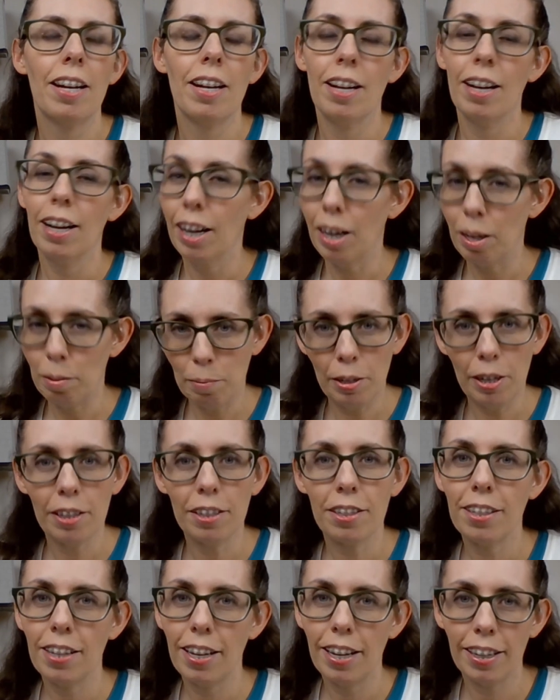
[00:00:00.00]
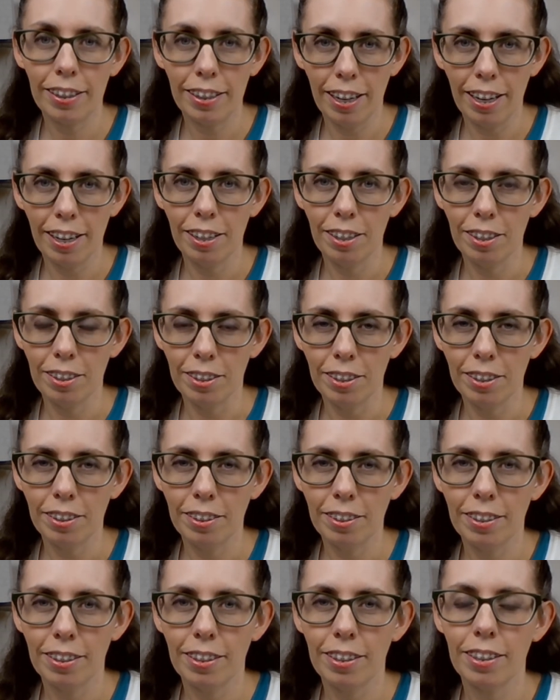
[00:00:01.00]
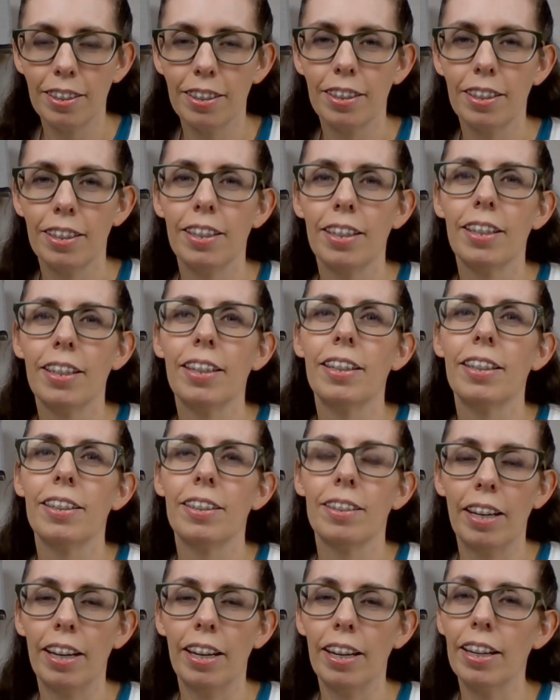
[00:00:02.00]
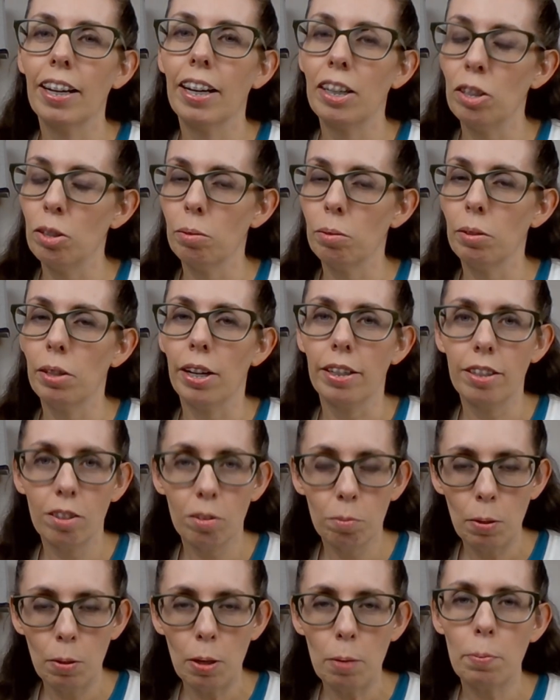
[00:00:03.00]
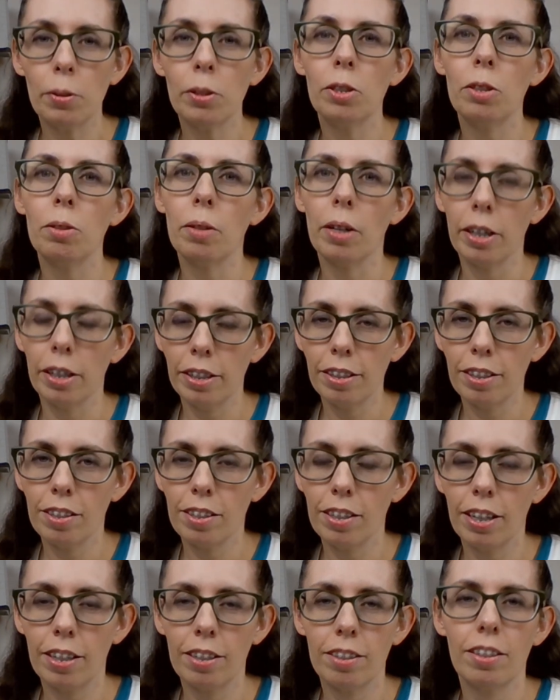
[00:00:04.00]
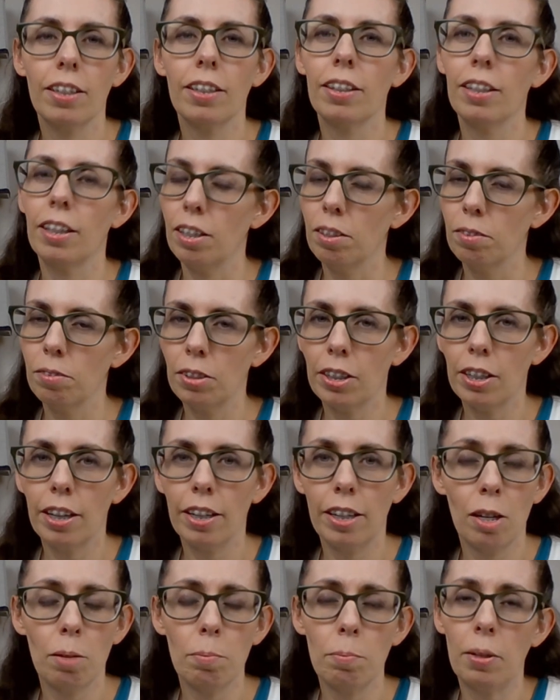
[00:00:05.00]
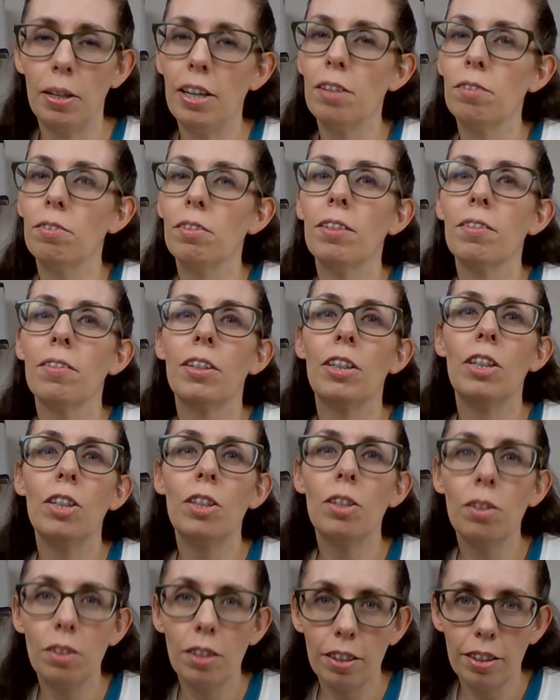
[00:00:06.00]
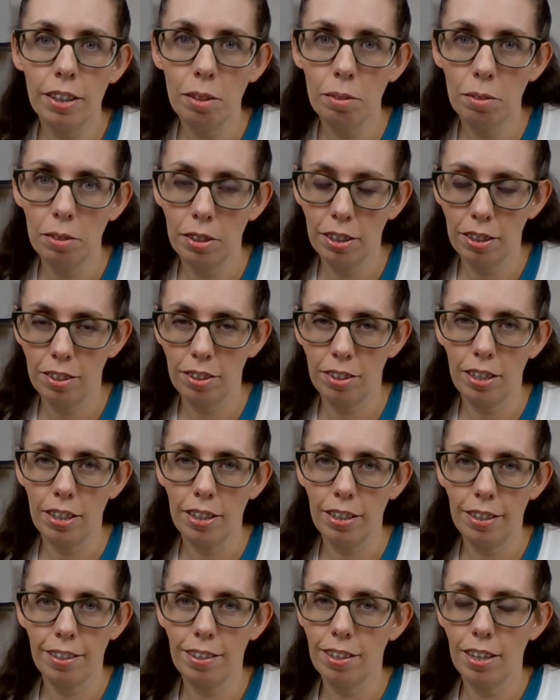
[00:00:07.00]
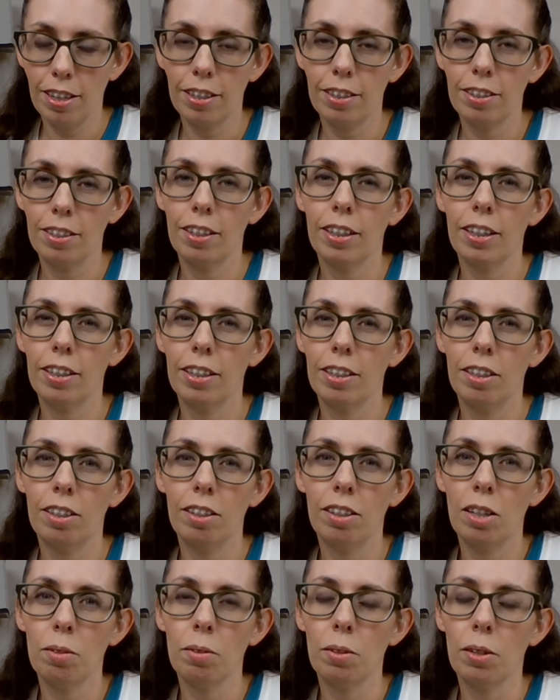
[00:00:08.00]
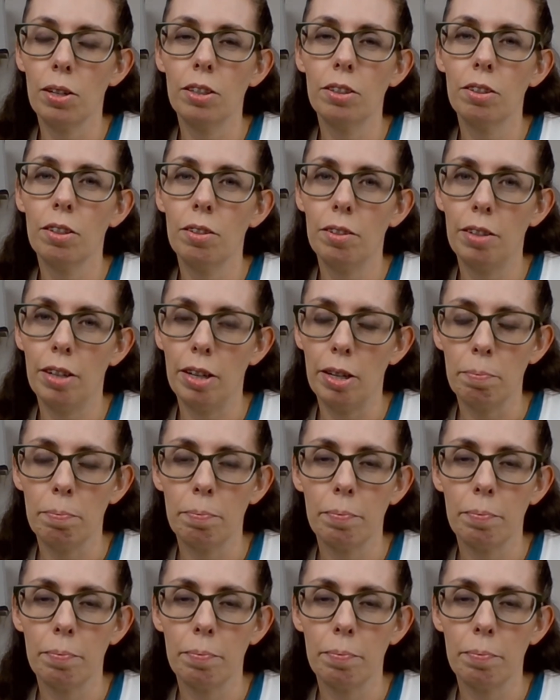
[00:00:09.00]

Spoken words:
I'm not saying that at all. Okay, I know lots of people who are dyslexic. They never got help. They never even knew that they were dyslexic until they were all grown up,